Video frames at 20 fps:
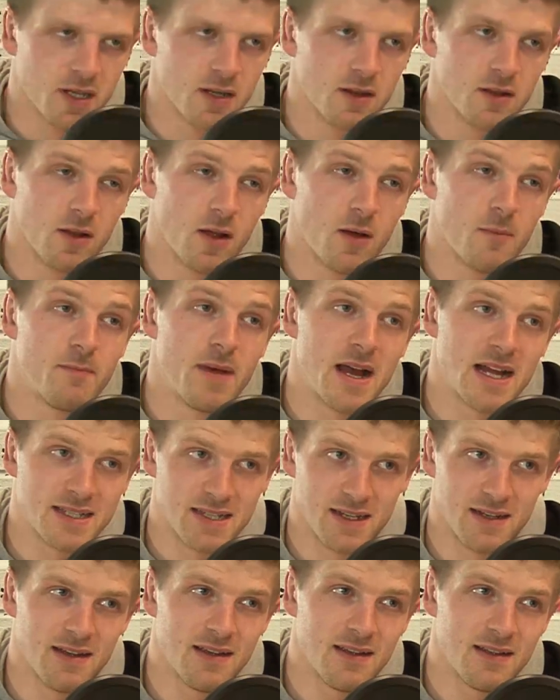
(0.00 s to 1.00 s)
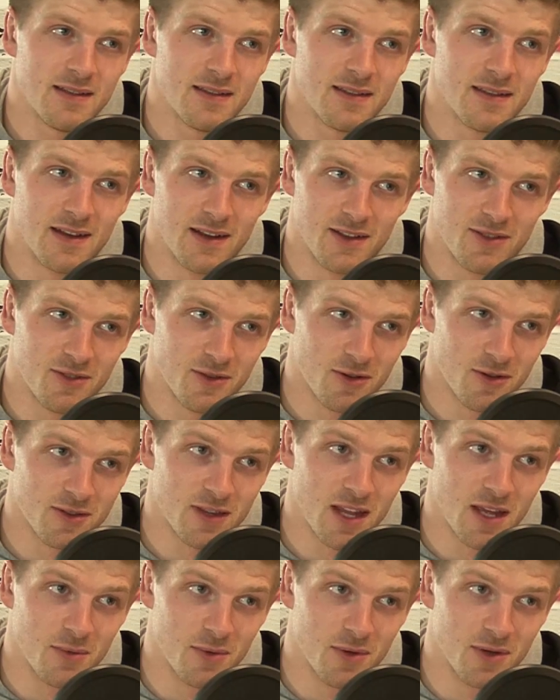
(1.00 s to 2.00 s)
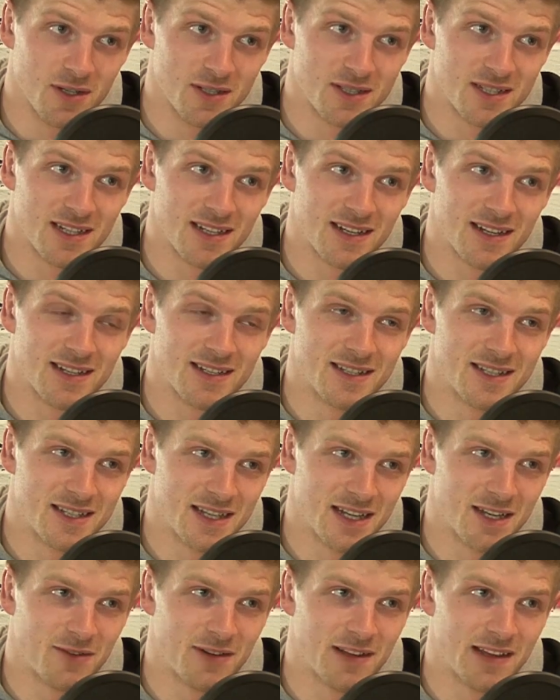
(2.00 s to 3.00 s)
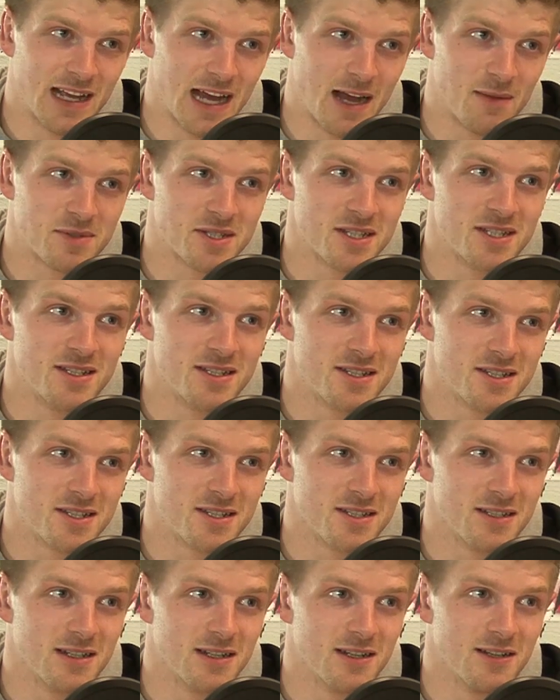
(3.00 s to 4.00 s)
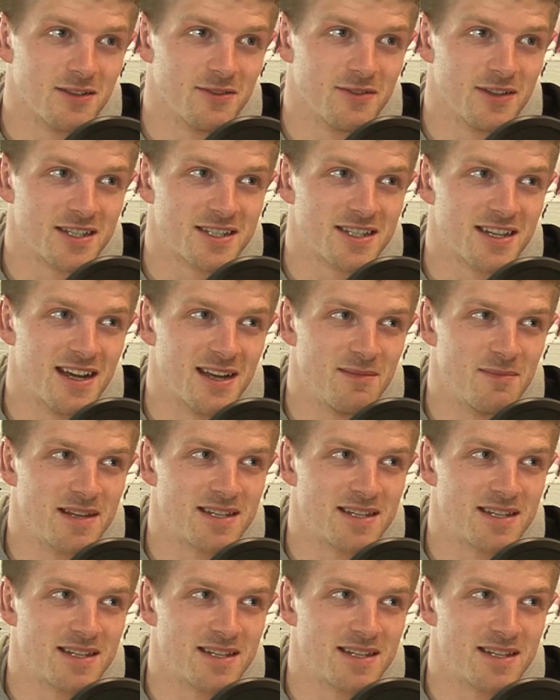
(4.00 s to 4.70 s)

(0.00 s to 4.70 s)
a lot better than I thought they would, considering the absence of a certain